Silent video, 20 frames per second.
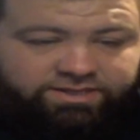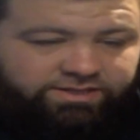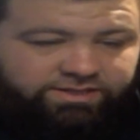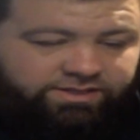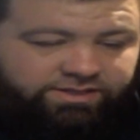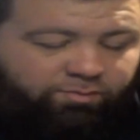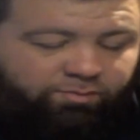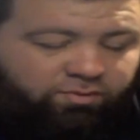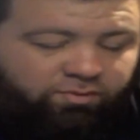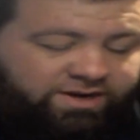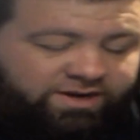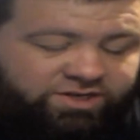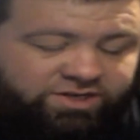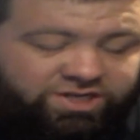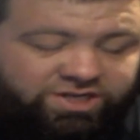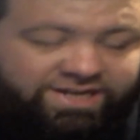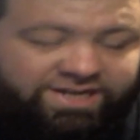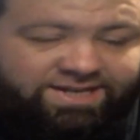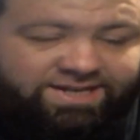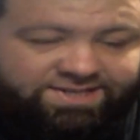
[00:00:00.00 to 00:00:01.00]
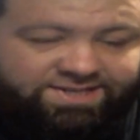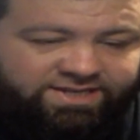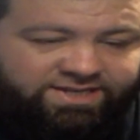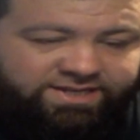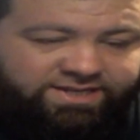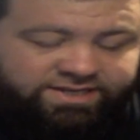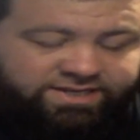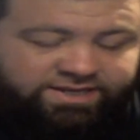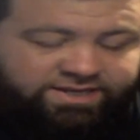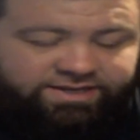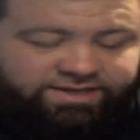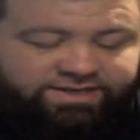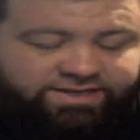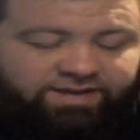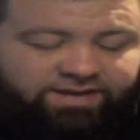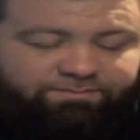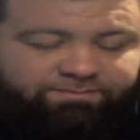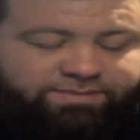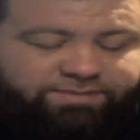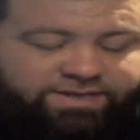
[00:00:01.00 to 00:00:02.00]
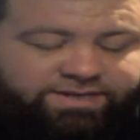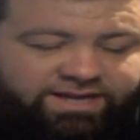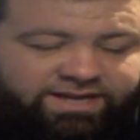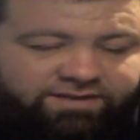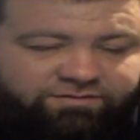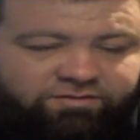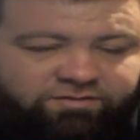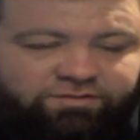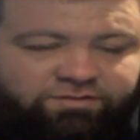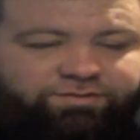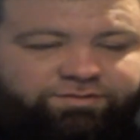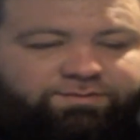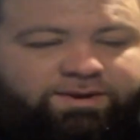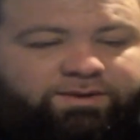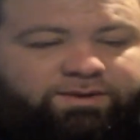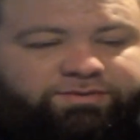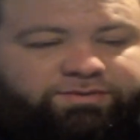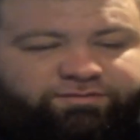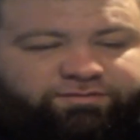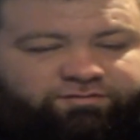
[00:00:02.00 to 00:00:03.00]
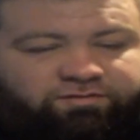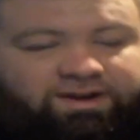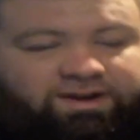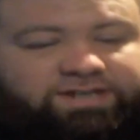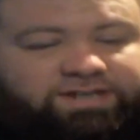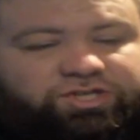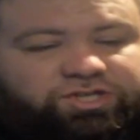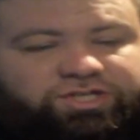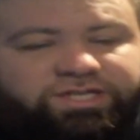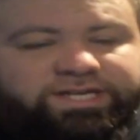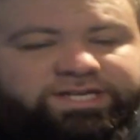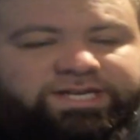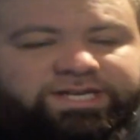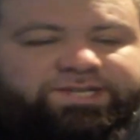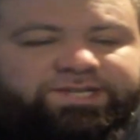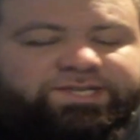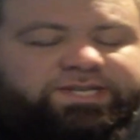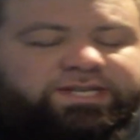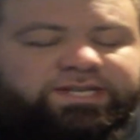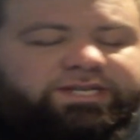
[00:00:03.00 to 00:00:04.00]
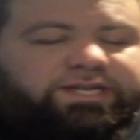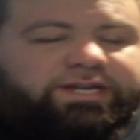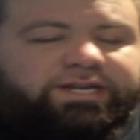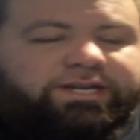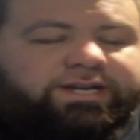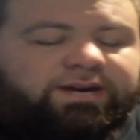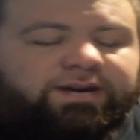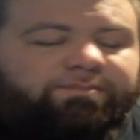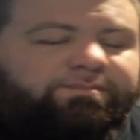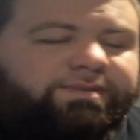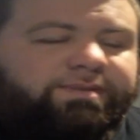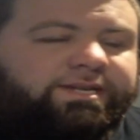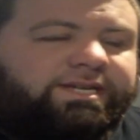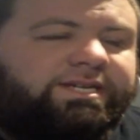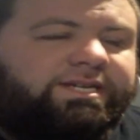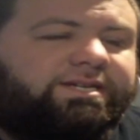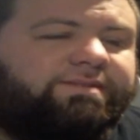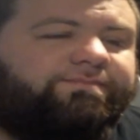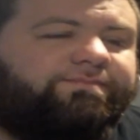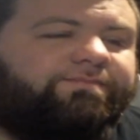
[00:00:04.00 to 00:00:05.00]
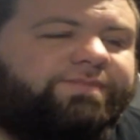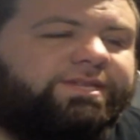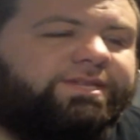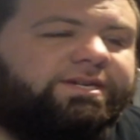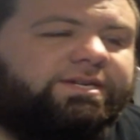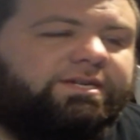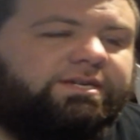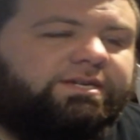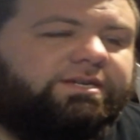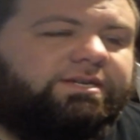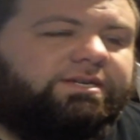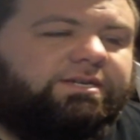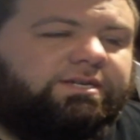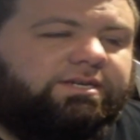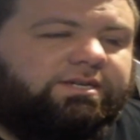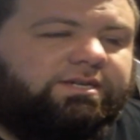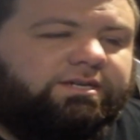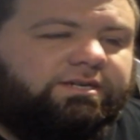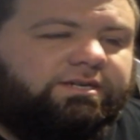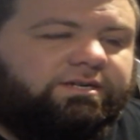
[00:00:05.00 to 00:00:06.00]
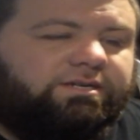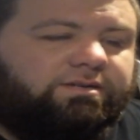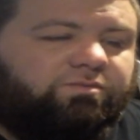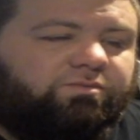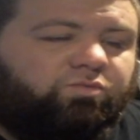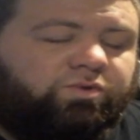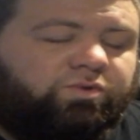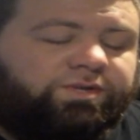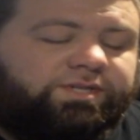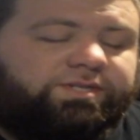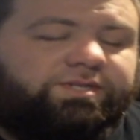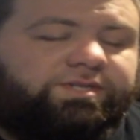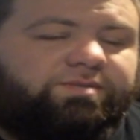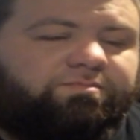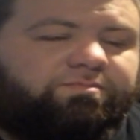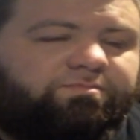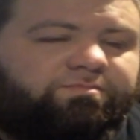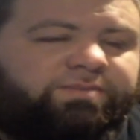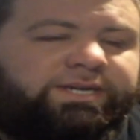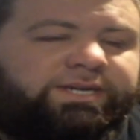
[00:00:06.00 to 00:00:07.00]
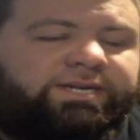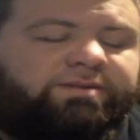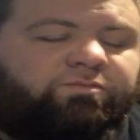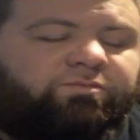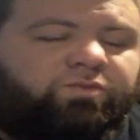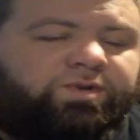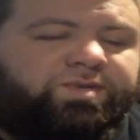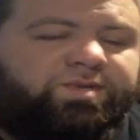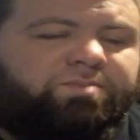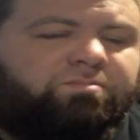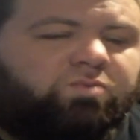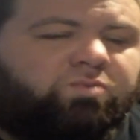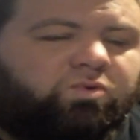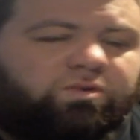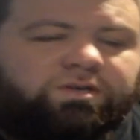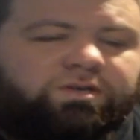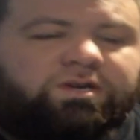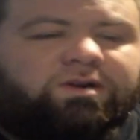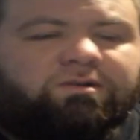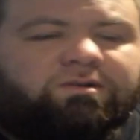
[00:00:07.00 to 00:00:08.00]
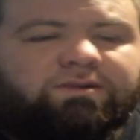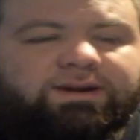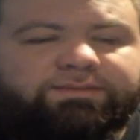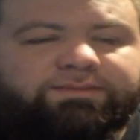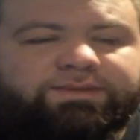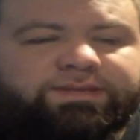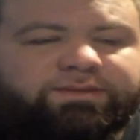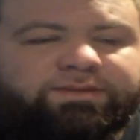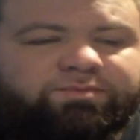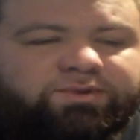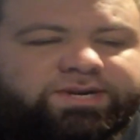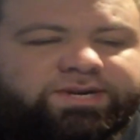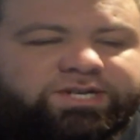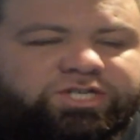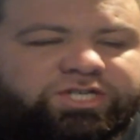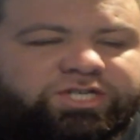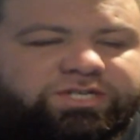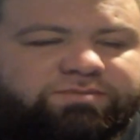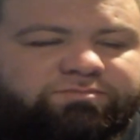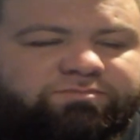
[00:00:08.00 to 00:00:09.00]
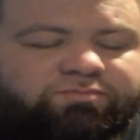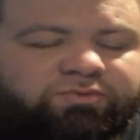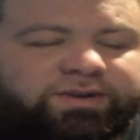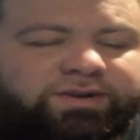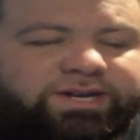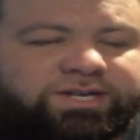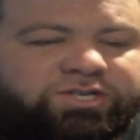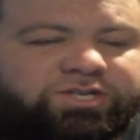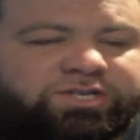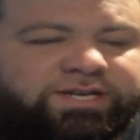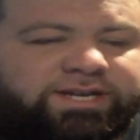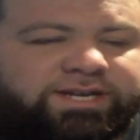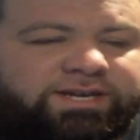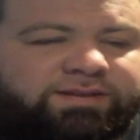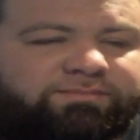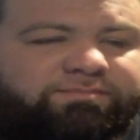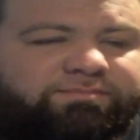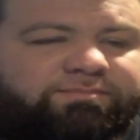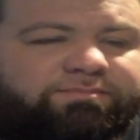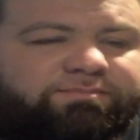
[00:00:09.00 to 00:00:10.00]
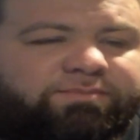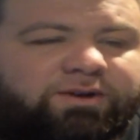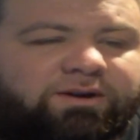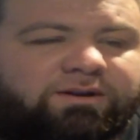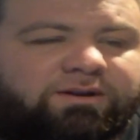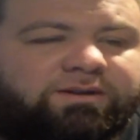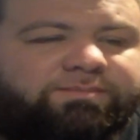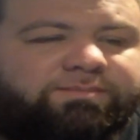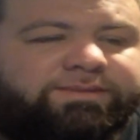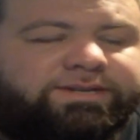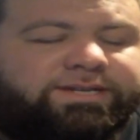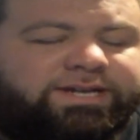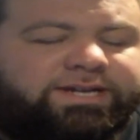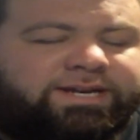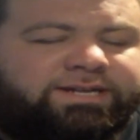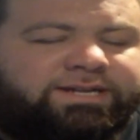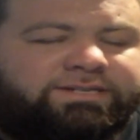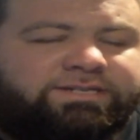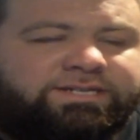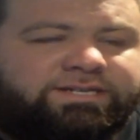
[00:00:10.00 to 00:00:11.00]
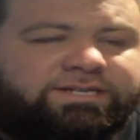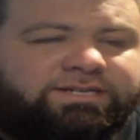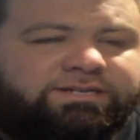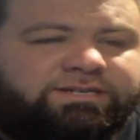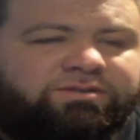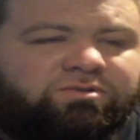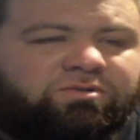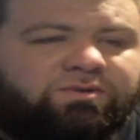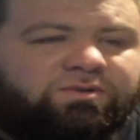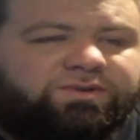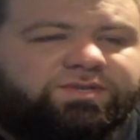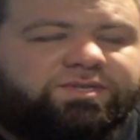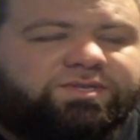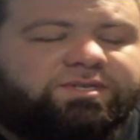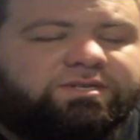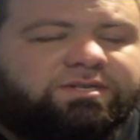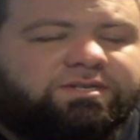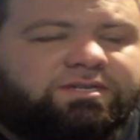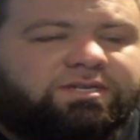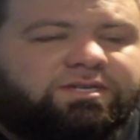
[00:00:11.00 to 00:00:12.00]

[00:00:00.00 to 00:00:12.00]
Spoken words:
the British East India Company, after it threw out the French East India Company, was more corrupt than the British Parliament, and of course,